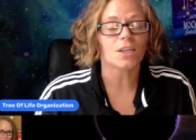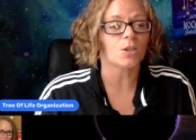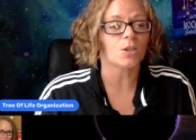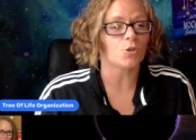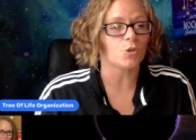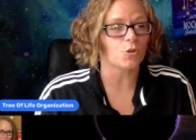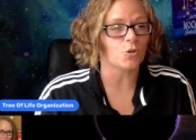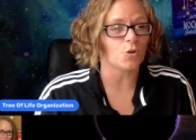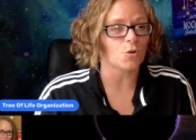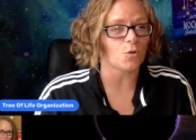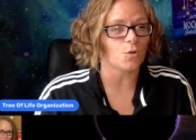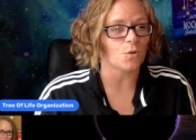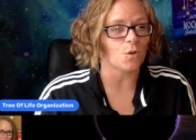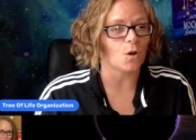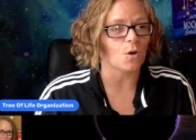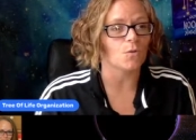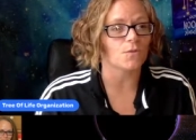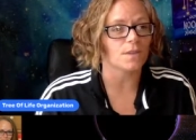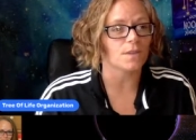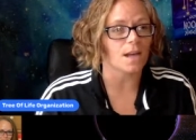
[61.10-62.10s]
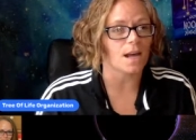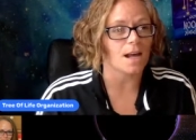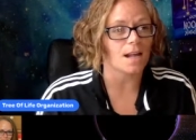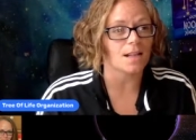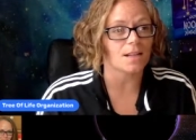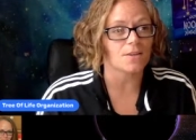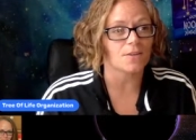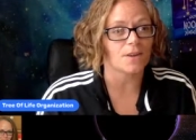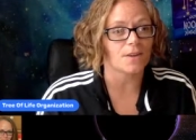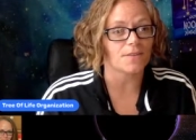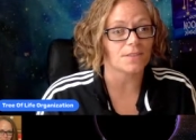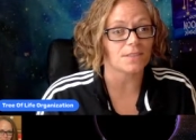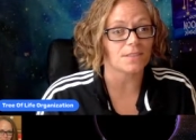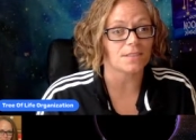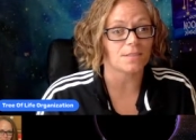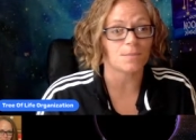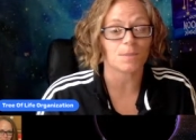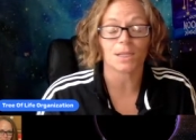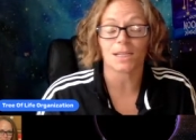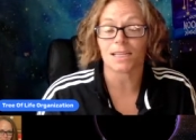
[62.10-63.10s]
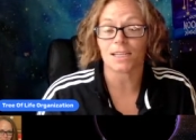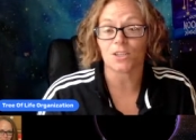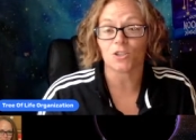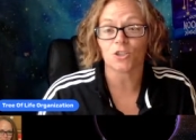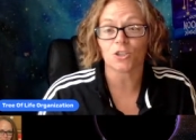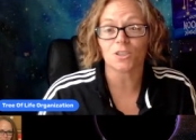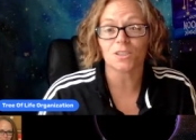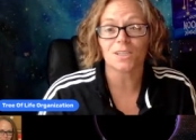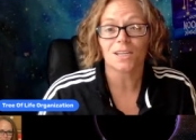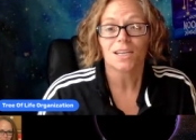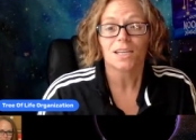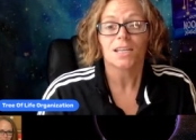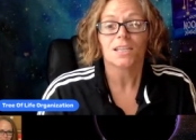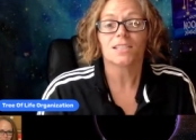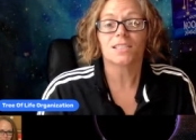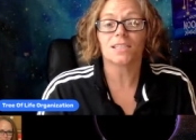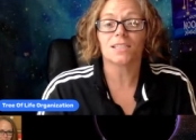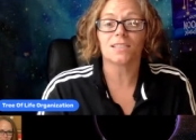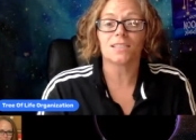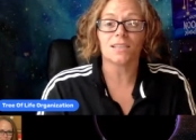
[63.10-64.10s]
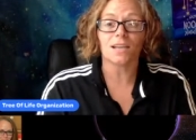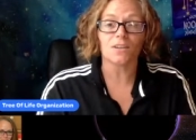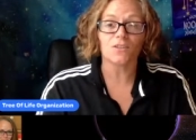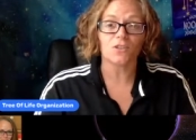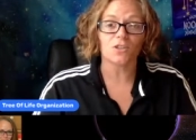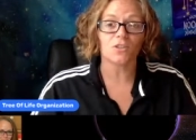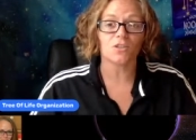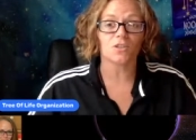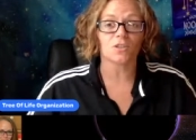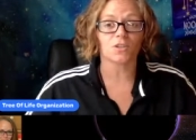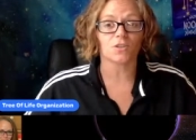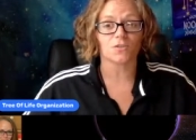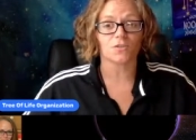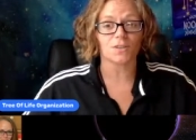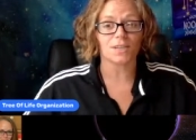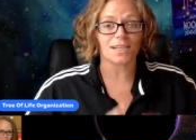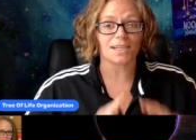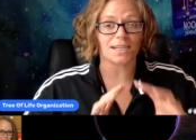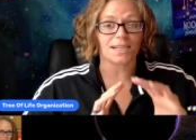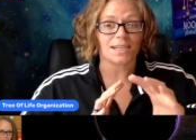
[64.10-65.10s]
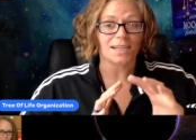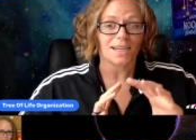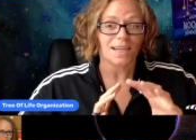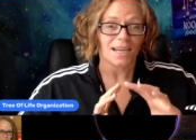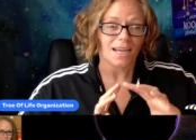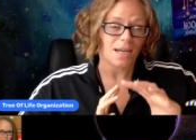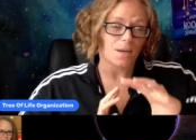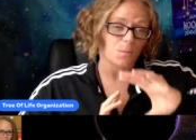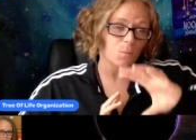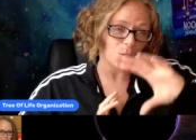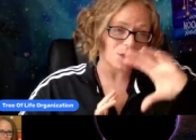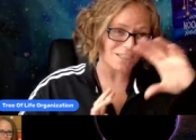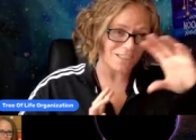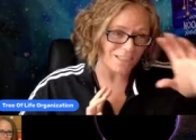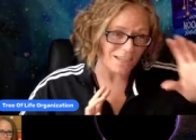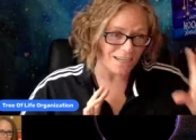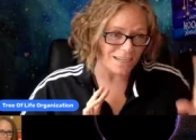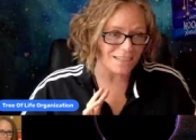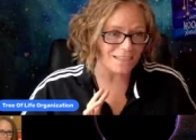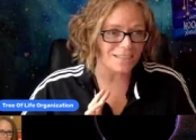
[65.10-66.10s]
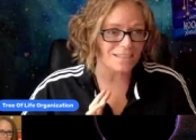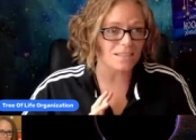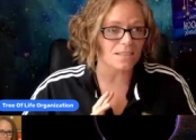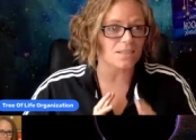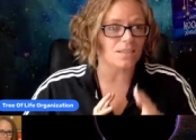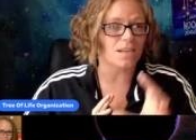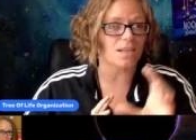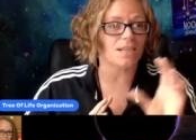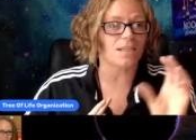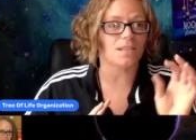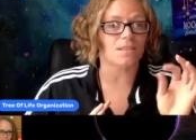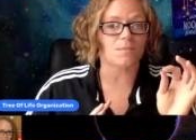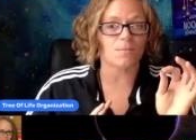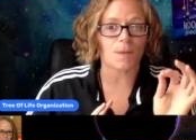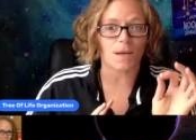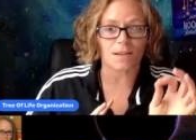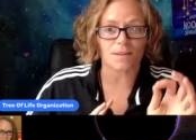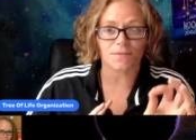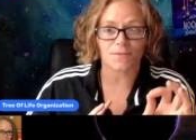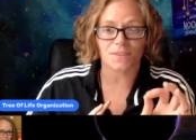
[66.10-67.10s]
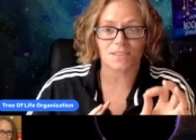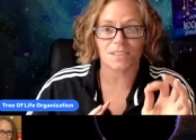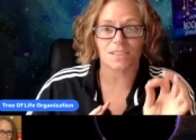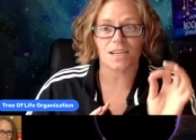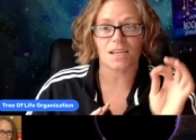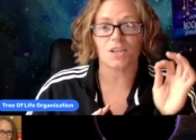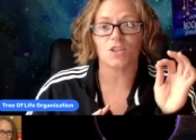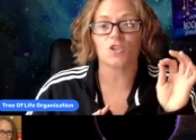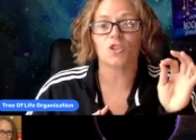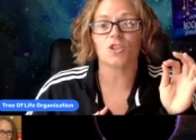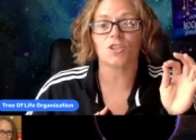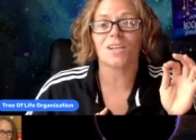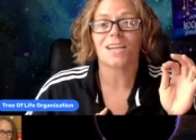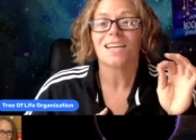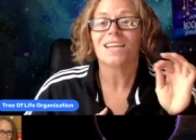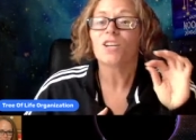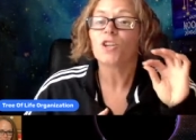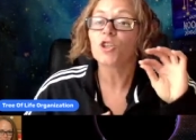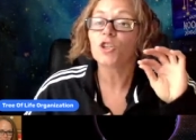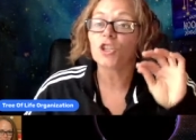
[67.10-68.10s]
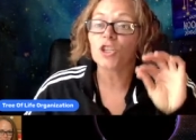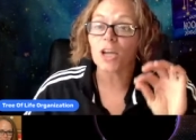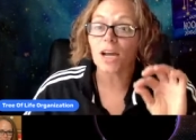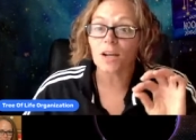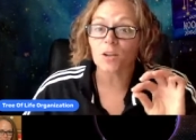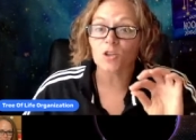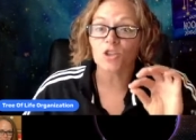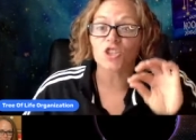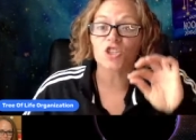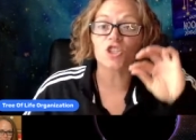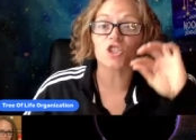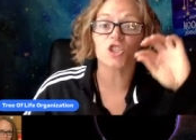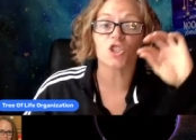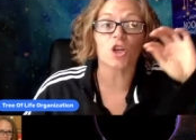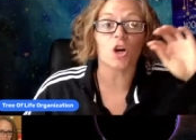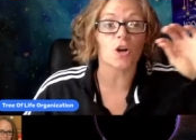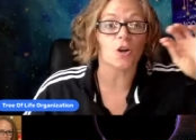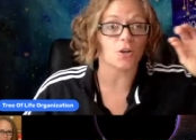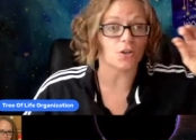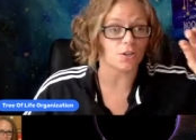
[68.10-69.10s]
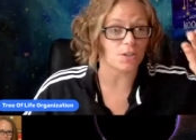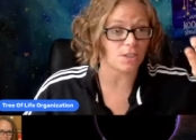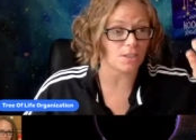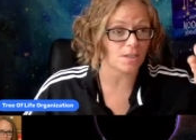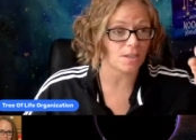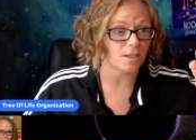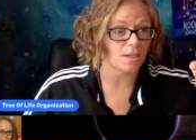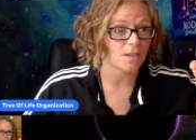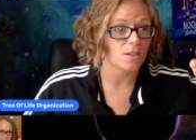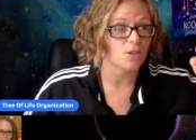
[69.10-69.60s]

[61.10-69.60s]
control over the holographic simulation to such a degree in which instantaneous manifestation shall start